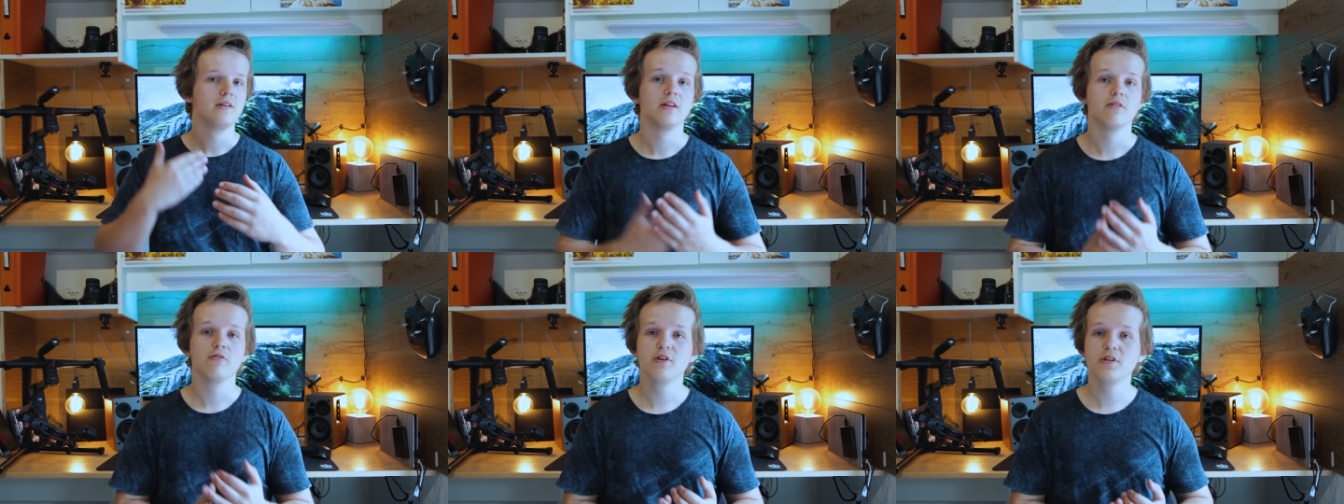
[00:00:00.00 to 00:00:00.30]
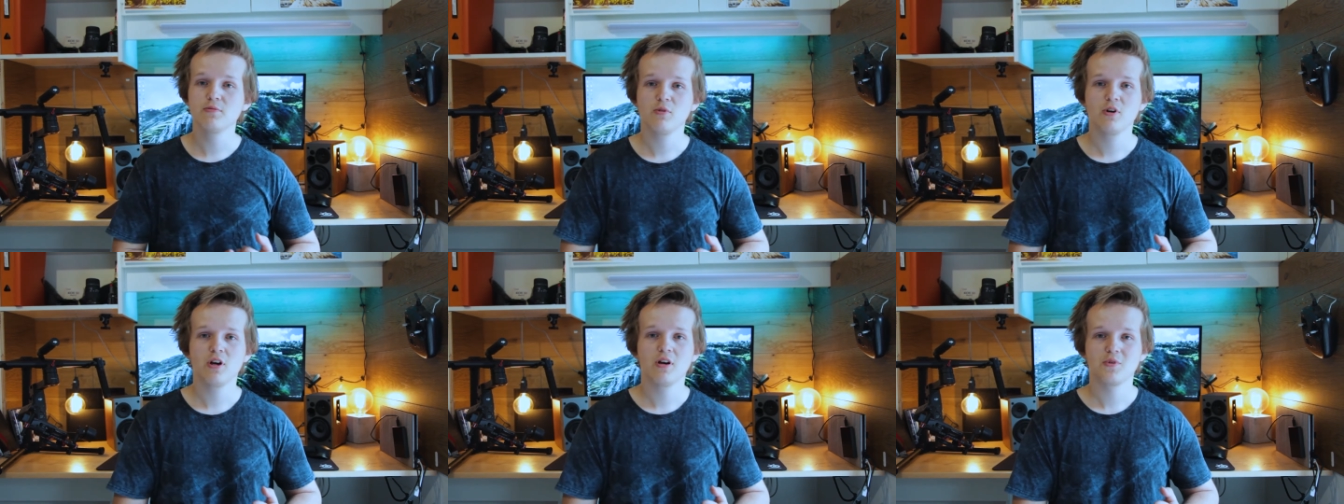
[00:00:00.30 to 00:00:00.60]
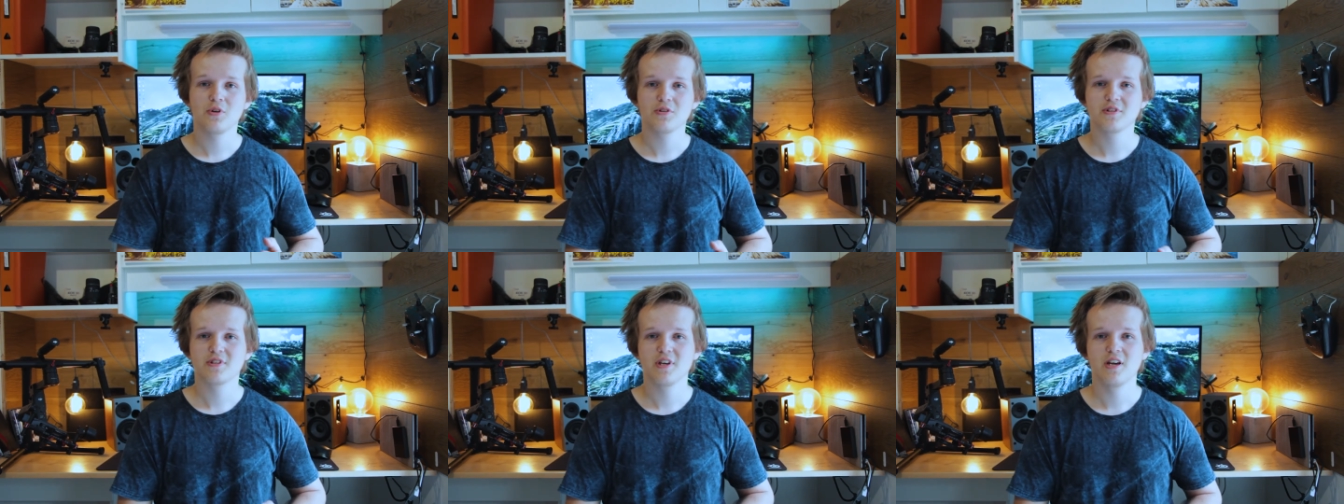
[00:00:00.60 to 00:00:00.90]
Now the reason why I'm
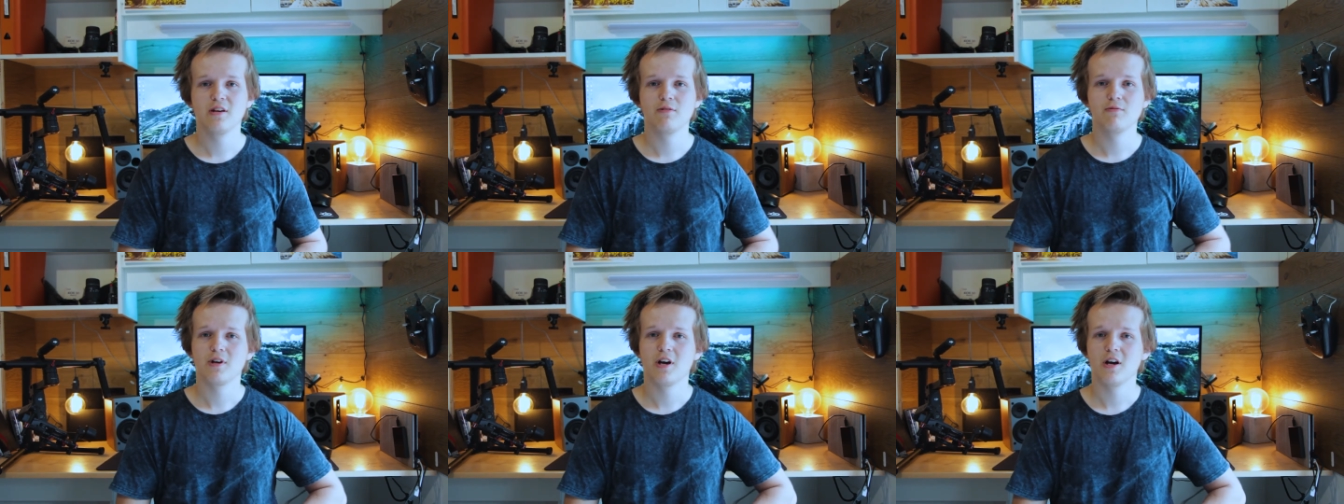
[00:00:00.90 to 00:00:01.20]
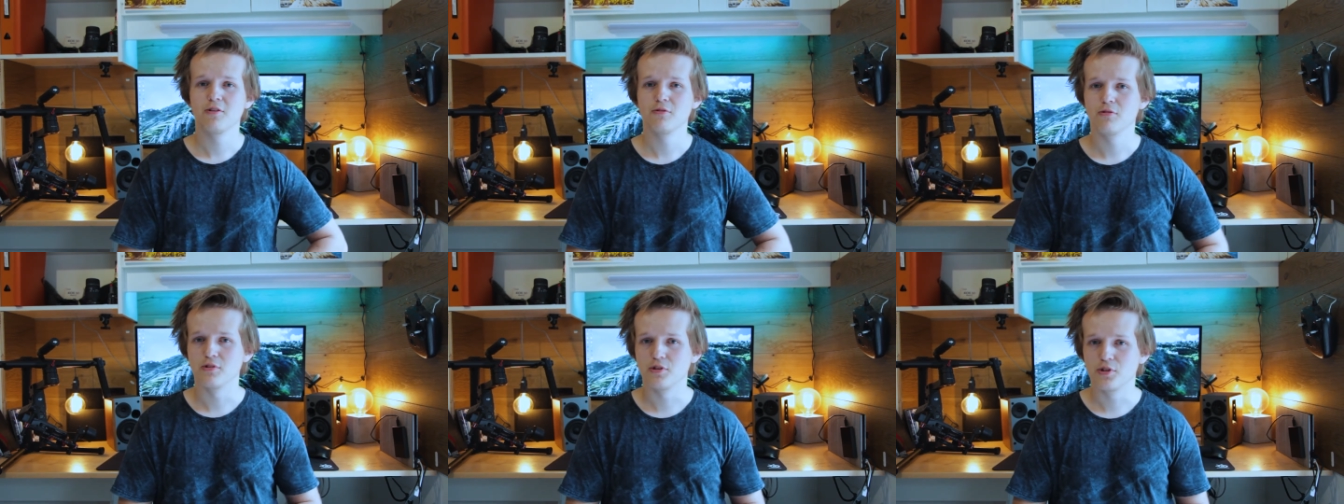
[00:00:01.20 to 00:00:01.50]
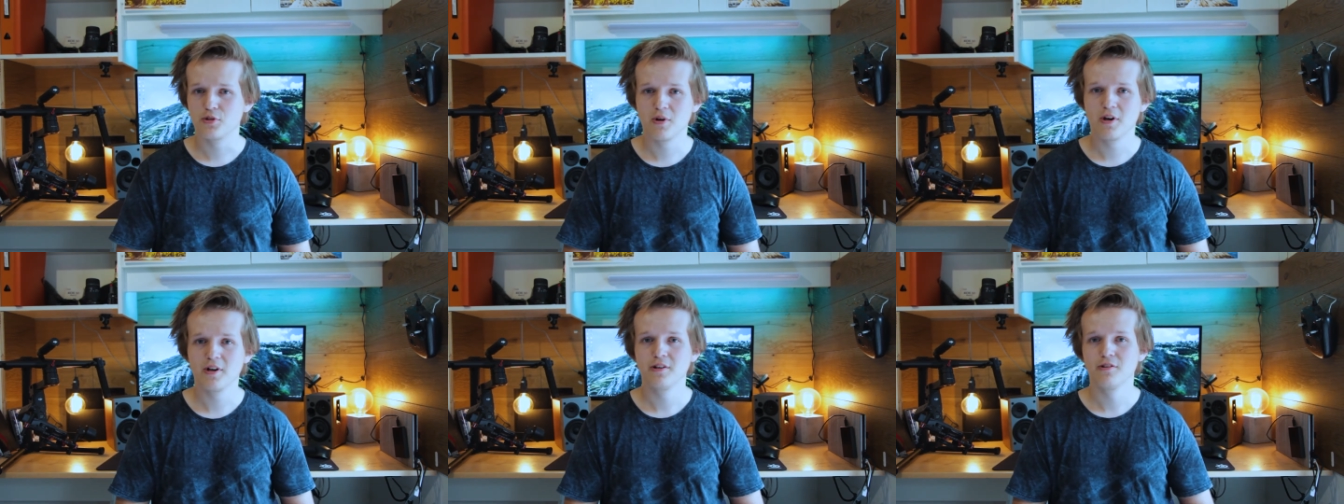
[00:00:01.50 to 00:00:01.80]
not saying
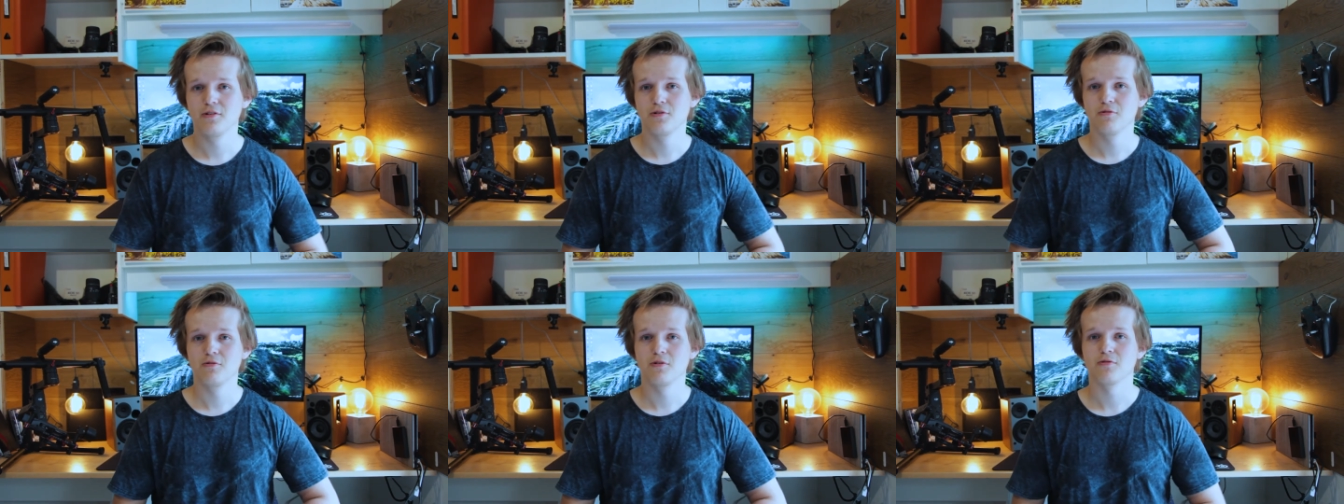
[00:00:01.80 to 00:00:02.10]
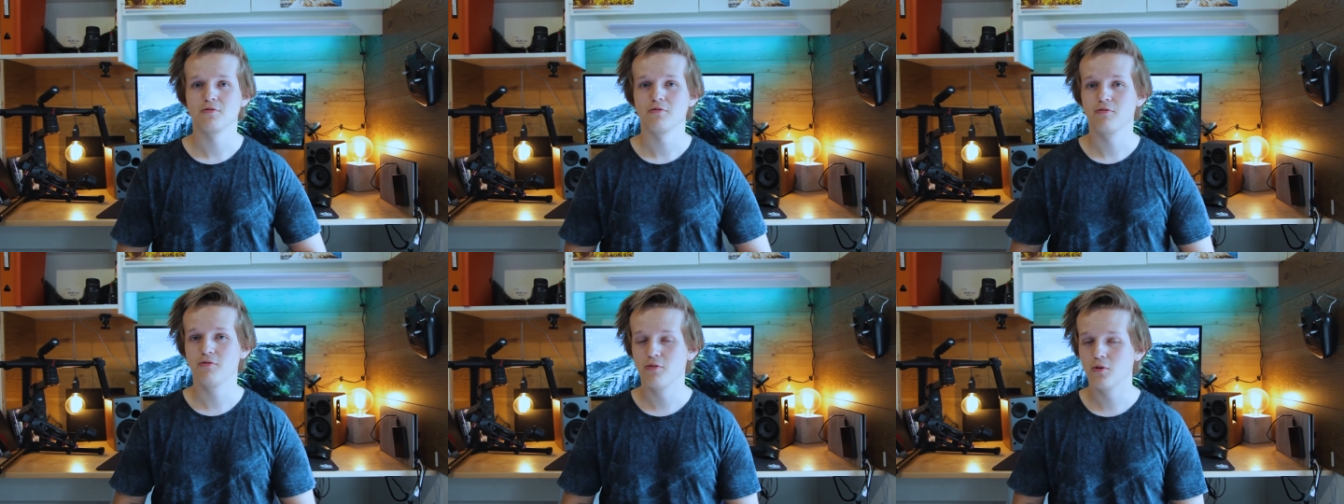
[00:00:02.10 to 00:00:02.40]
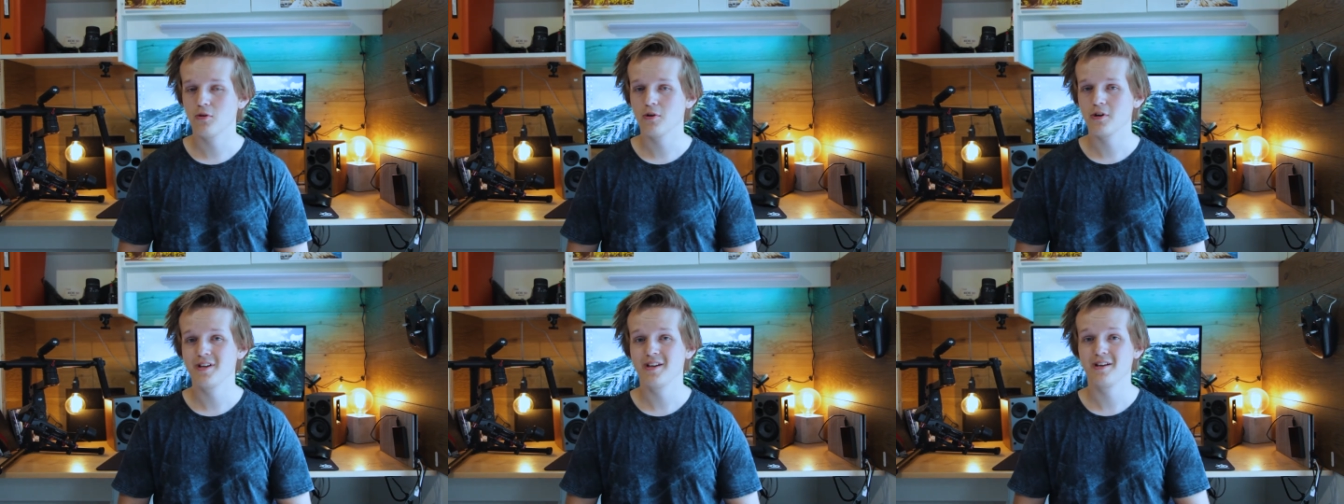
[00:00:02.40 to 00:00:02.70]
120 or 240,